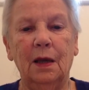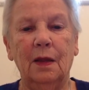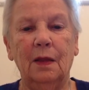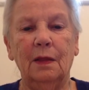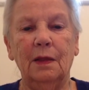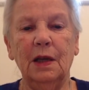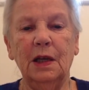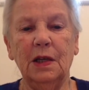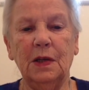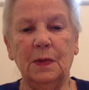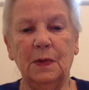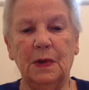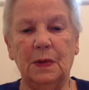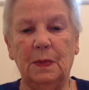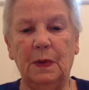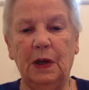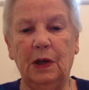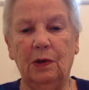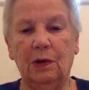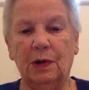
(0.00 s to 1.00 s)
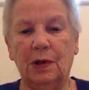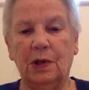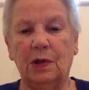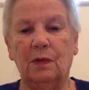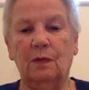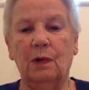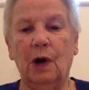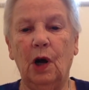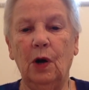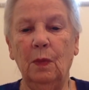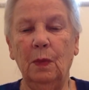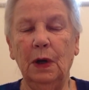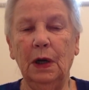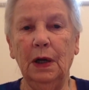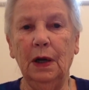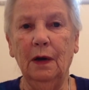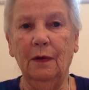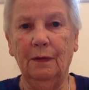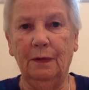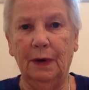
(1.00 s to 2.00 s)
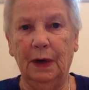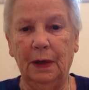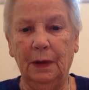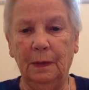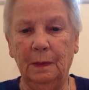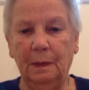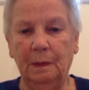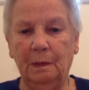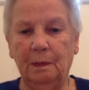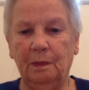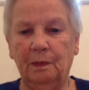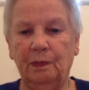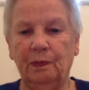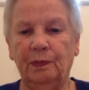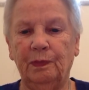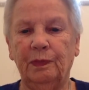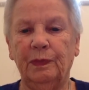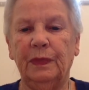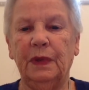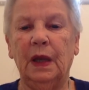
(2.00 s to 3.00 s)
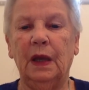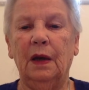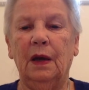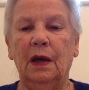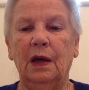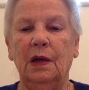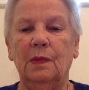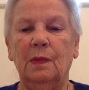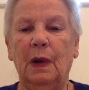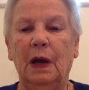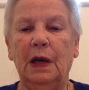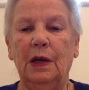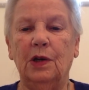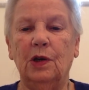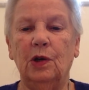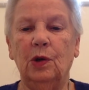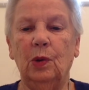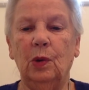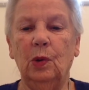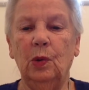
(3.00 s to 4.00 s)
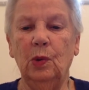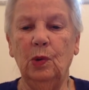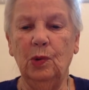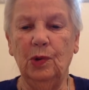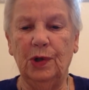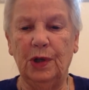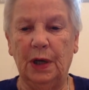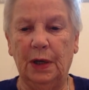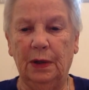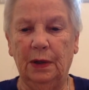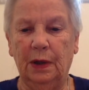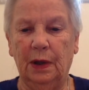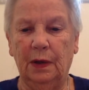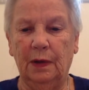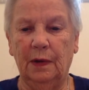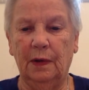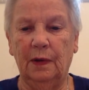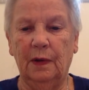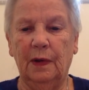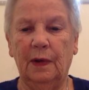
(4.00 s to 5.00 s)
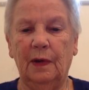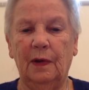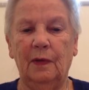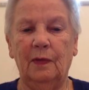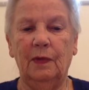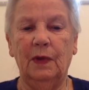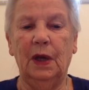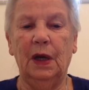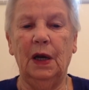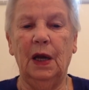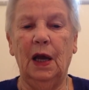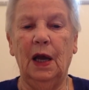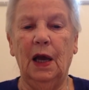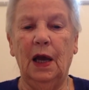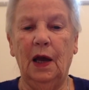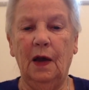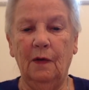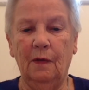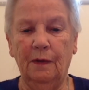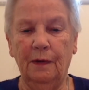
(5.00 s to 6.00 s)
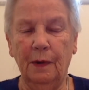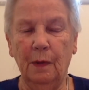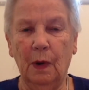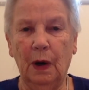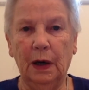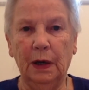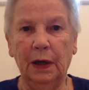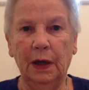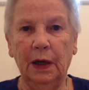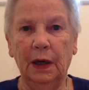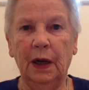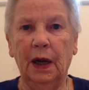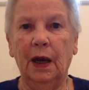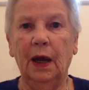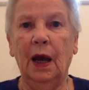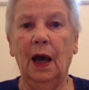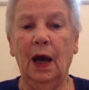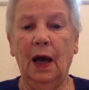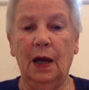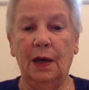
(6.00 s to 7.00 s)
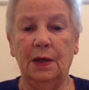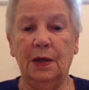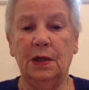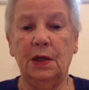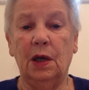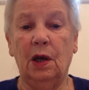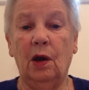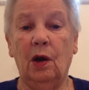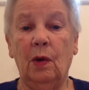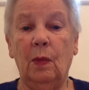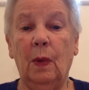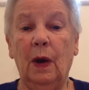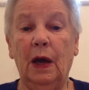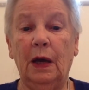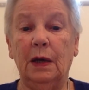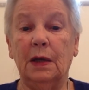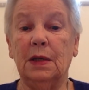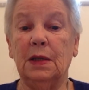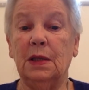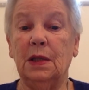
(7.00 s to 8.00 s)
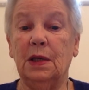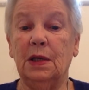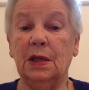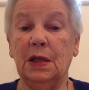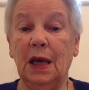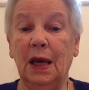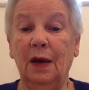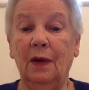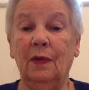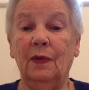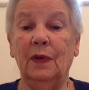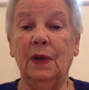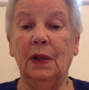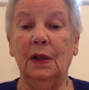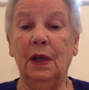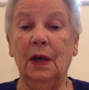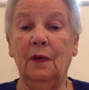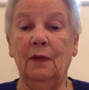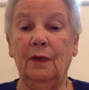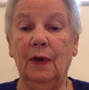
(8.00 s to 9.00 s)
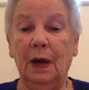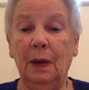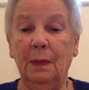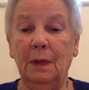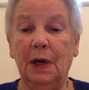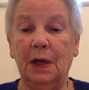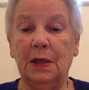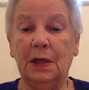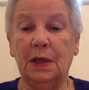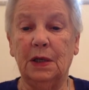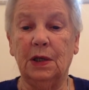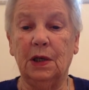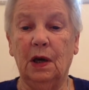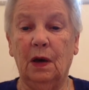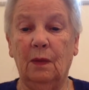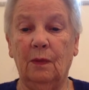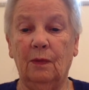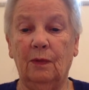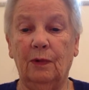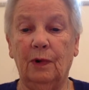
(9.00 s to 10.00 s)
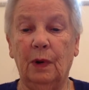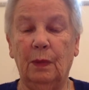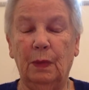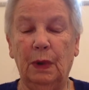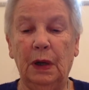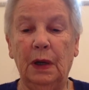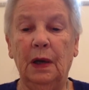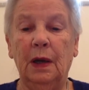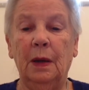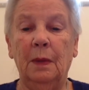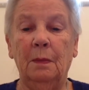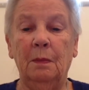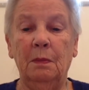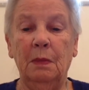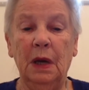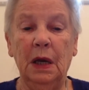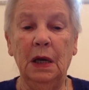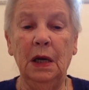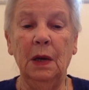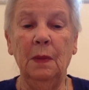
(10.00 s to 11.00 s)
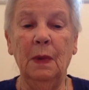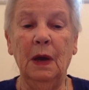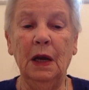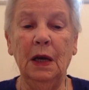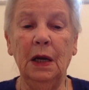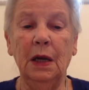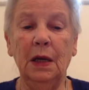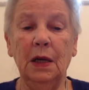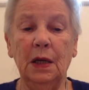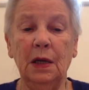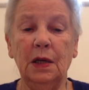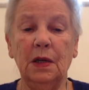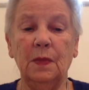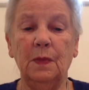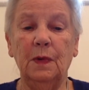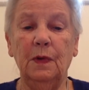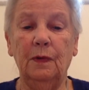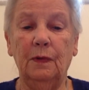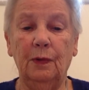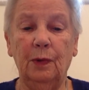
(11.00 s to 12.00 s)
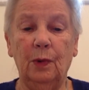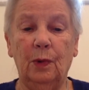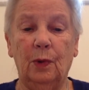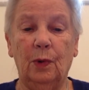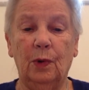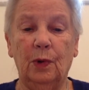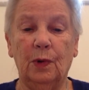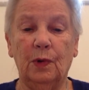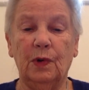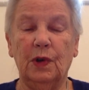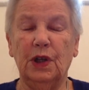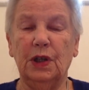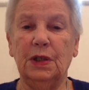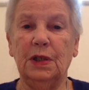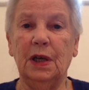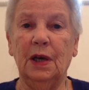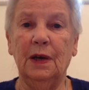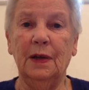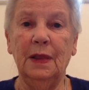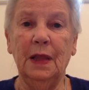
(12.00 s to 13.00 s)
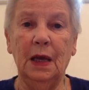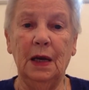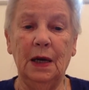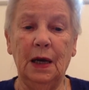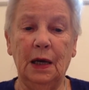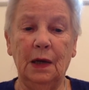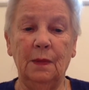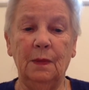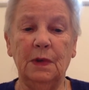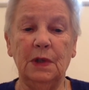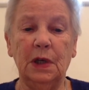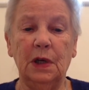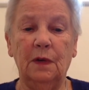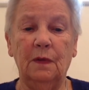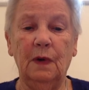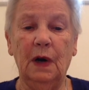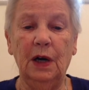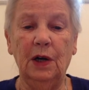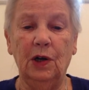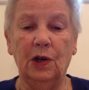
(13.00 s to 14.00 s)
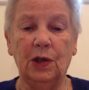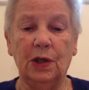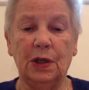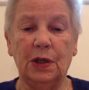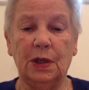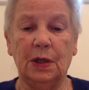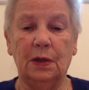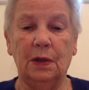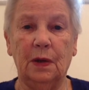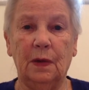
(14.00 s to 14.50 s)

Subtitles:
This was because the Roman governor had made an order that everyone had to go back to the town that their families had come from many, many years before to sign their names in a register.